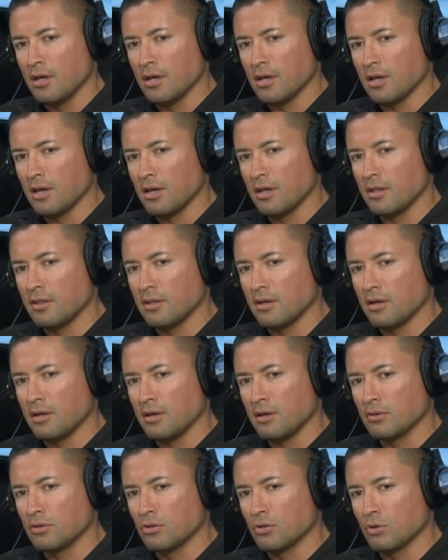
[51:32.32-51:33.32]
and
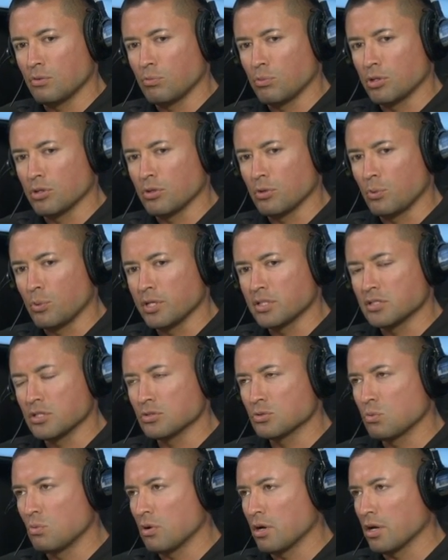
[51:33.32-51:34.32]
uh, you're one of the
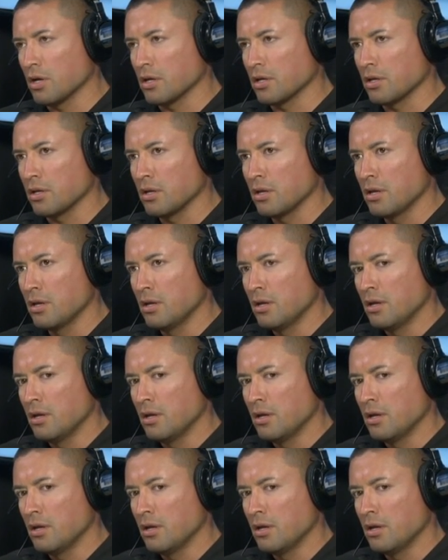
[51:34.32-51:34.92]
reasons why